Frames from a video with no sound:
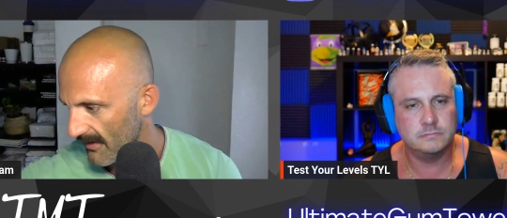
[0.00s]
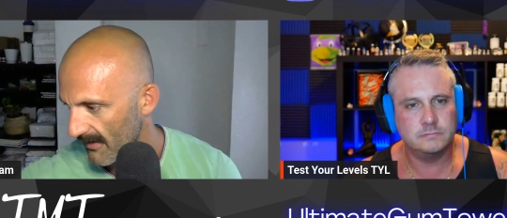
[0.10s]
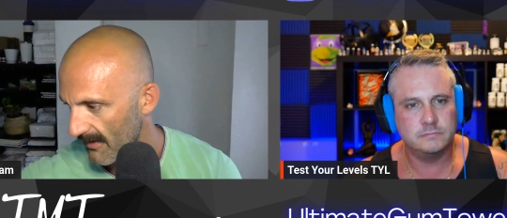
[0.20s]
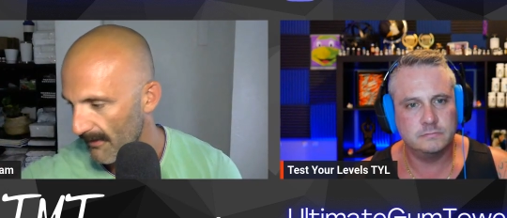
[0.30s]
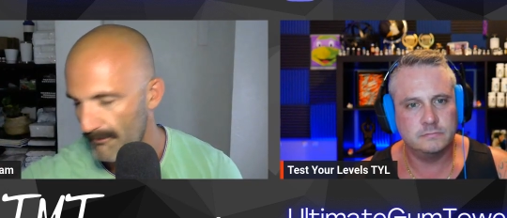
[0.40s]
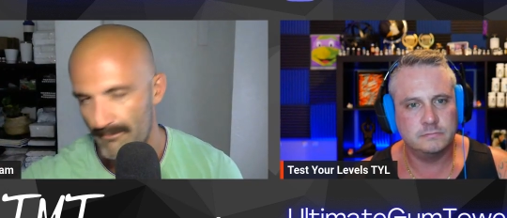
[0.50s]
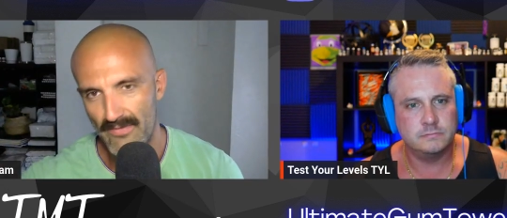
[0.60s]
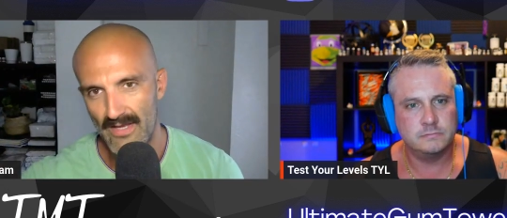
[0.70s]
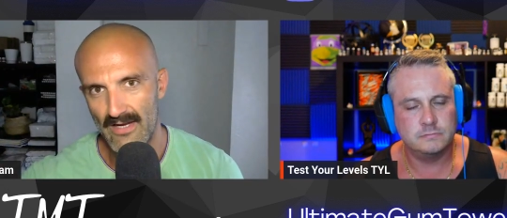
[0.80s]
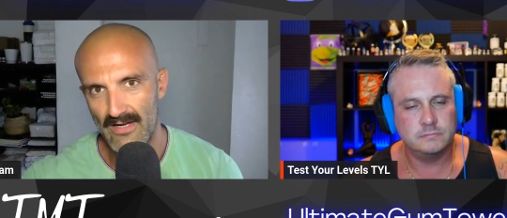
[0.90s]

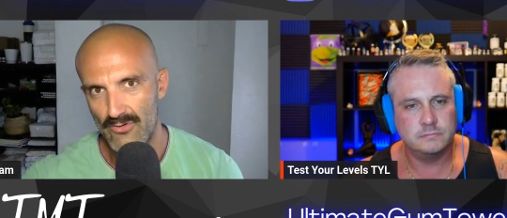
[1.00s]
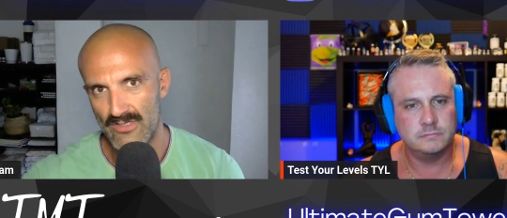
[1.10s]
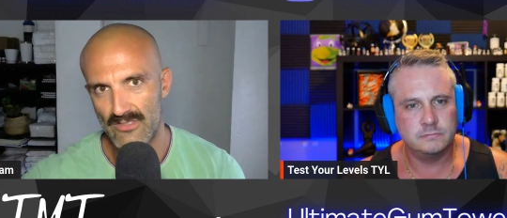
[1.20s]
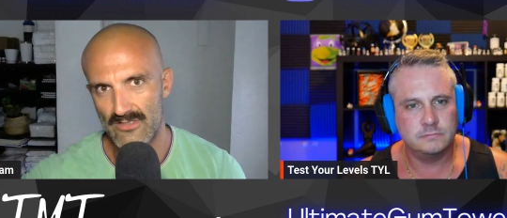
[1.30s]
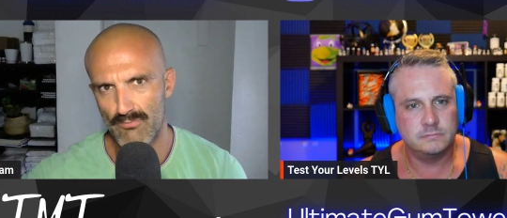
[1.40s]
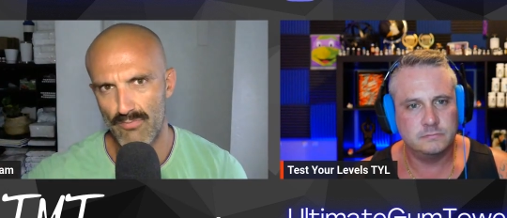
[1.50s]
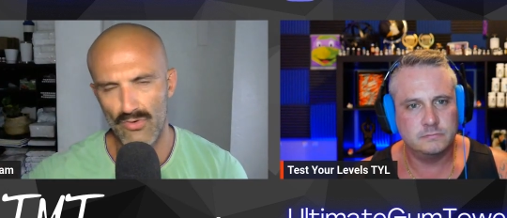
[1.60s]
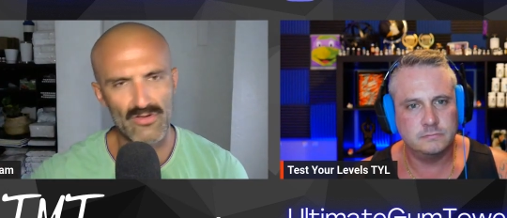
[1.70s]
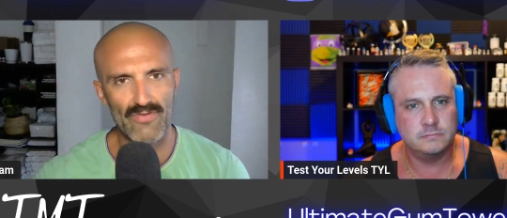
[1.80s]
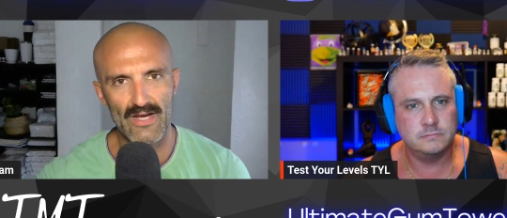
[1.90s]
Speaker 1: um, it increases
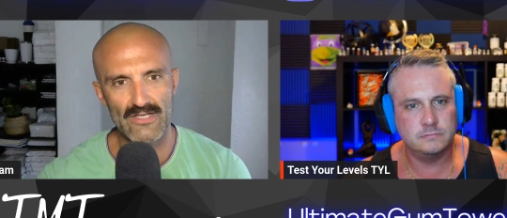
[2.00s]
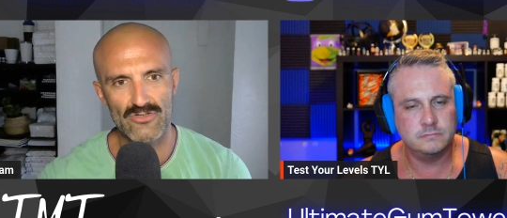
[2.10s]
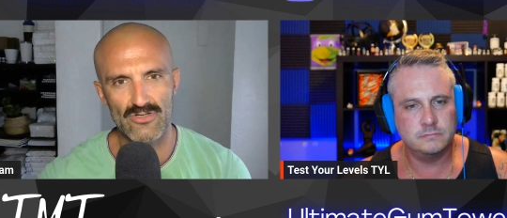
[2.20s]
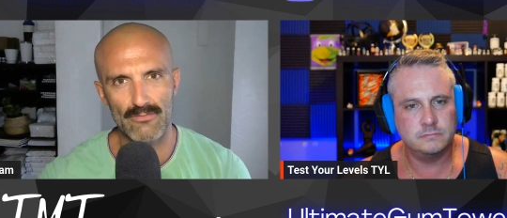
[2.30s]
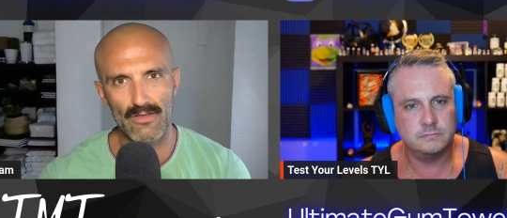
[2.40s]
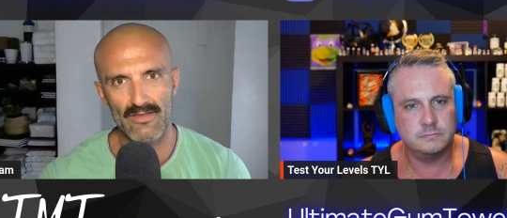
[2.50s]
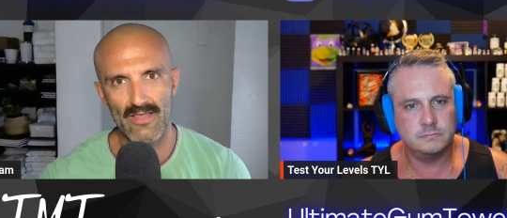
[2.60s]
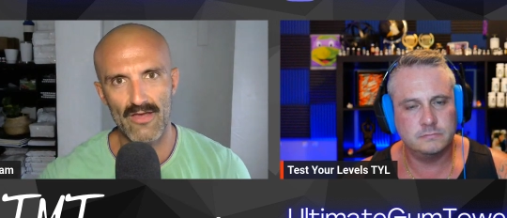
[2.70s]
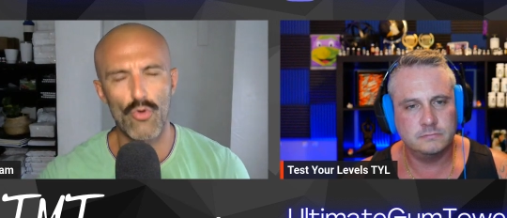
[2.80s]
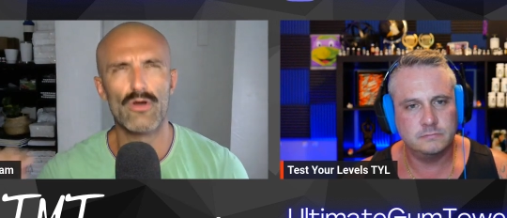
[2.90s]
birth defects or something
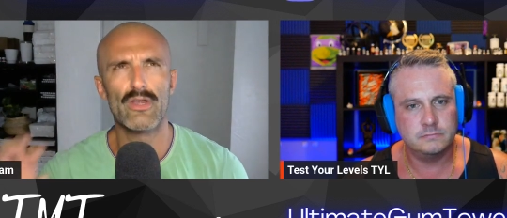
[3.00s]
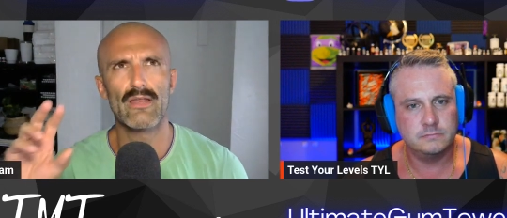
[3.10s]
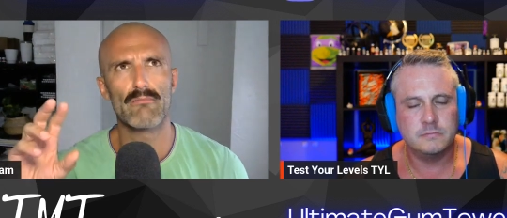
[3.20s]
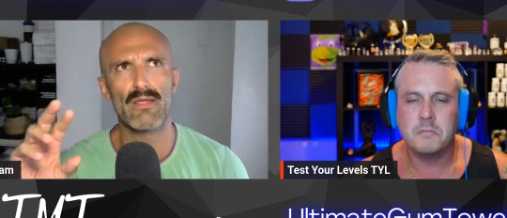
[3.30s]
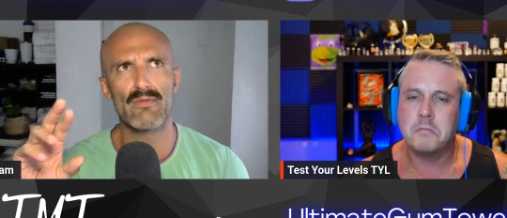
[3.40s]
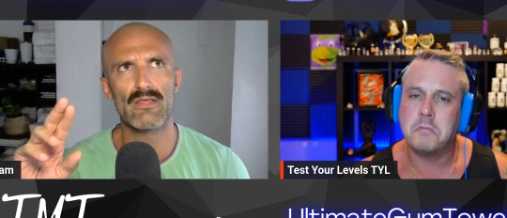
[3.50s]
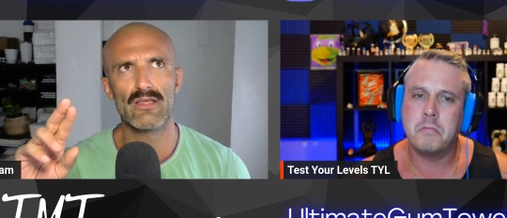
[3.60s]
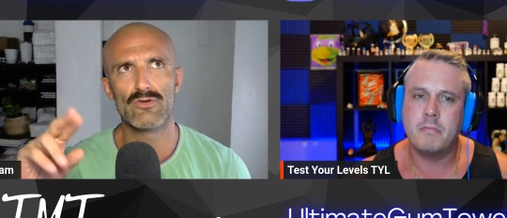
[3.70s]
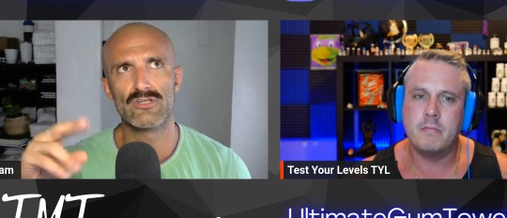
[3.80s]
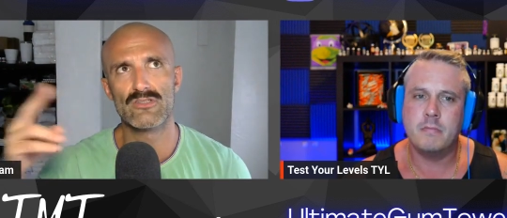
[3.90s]
like that, or
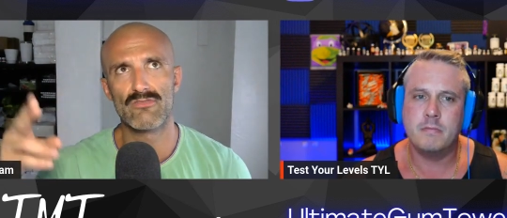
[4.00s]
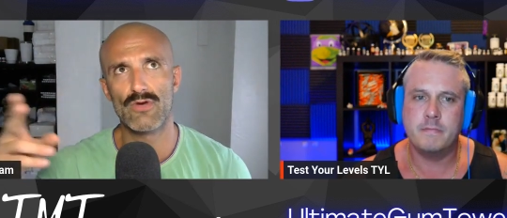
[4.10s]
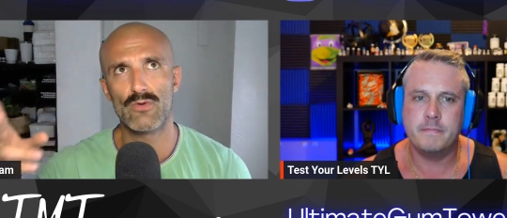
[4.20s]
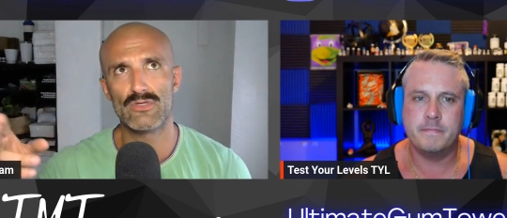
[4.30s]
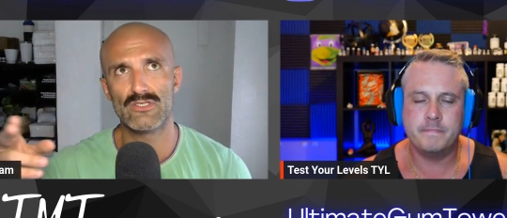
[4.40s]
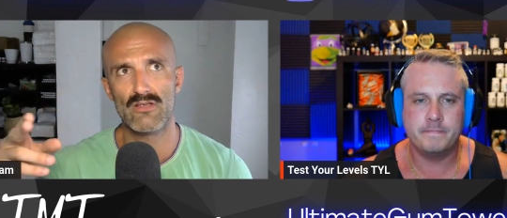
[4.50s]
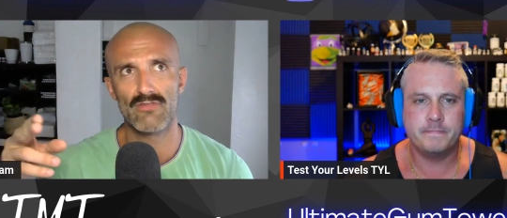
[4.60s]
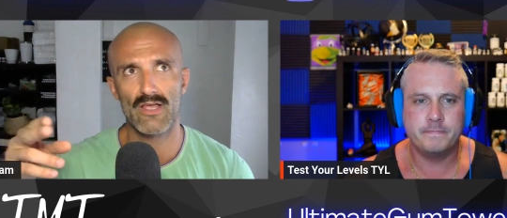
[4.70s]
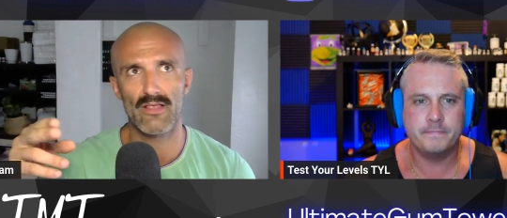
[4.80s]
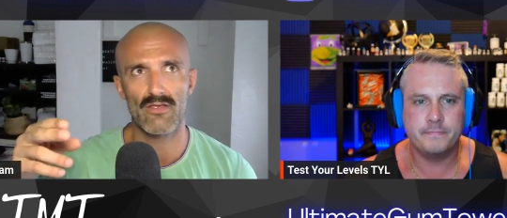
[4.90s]
maybe increases the frequency
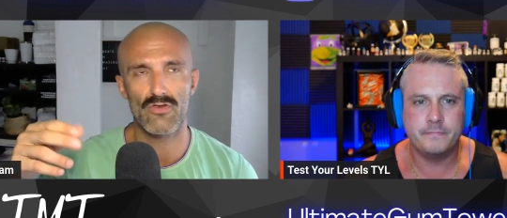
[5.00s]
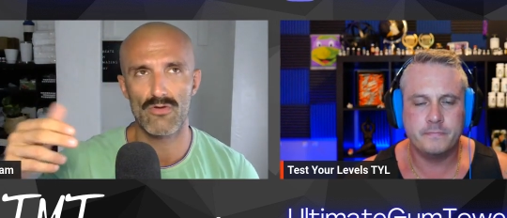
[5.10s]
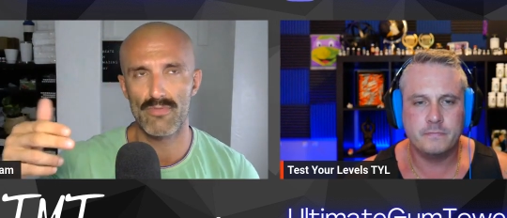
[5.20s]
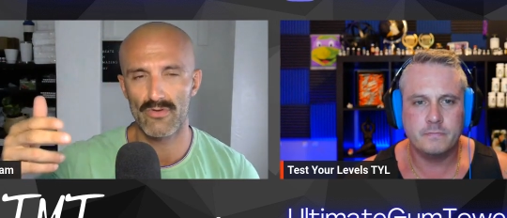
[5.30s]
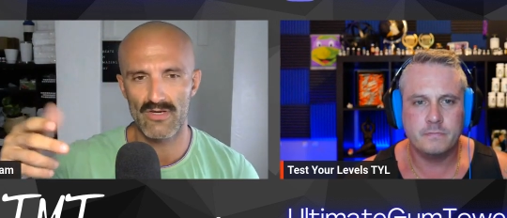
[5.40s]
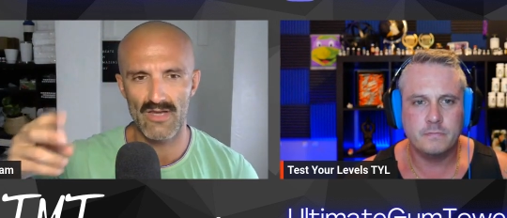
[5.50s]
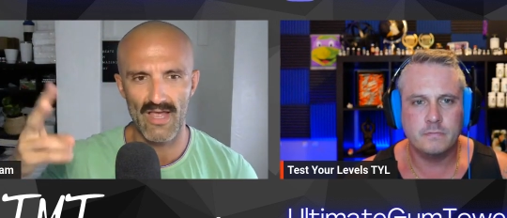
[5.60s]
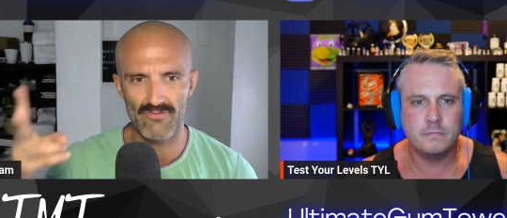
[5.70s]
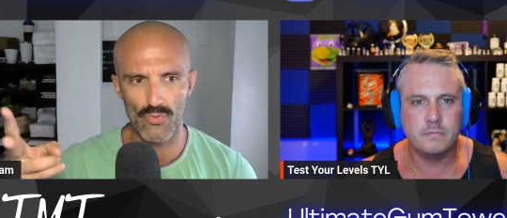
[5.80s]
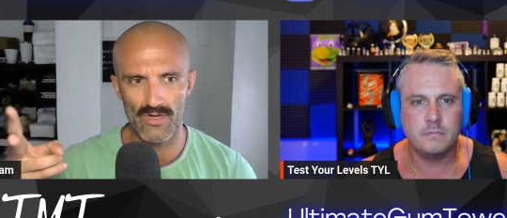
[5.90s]
of like your ability to
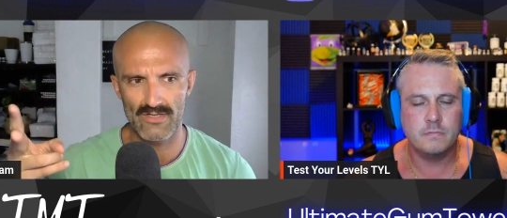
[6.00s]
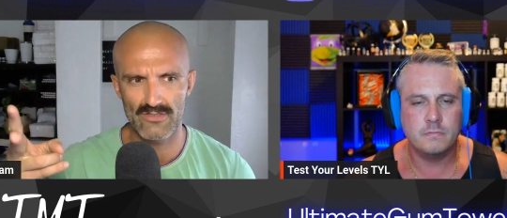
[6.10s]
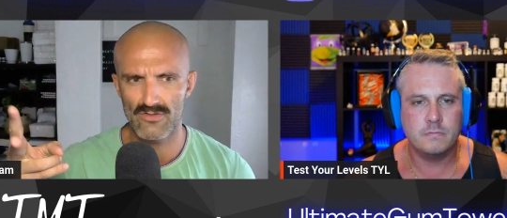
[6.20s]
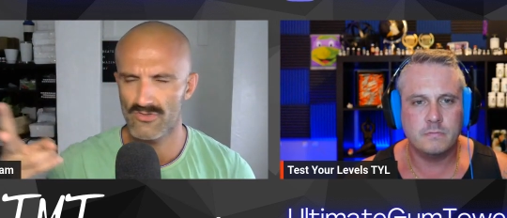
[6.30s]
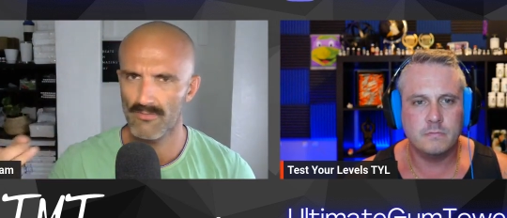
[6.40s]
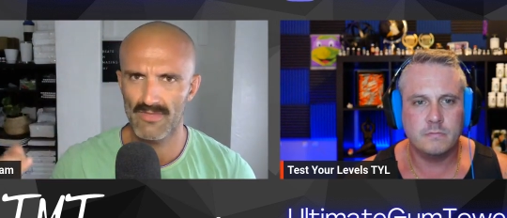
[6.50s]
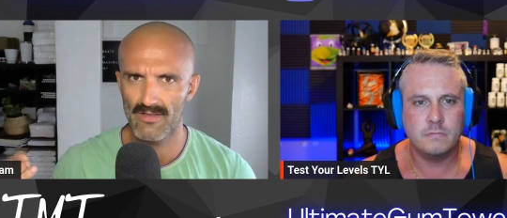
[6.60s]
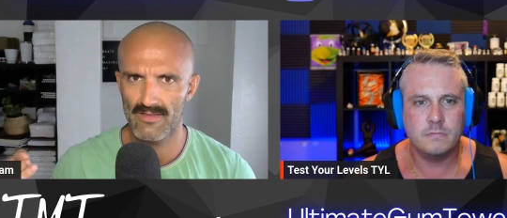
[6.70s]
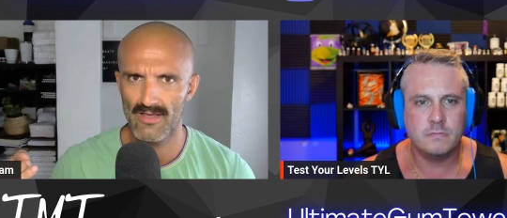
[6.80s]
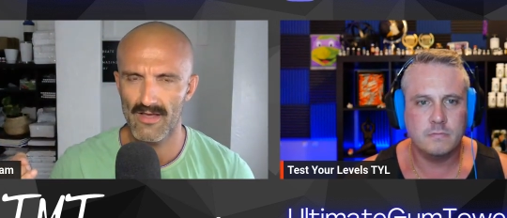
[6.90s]
have twins or something like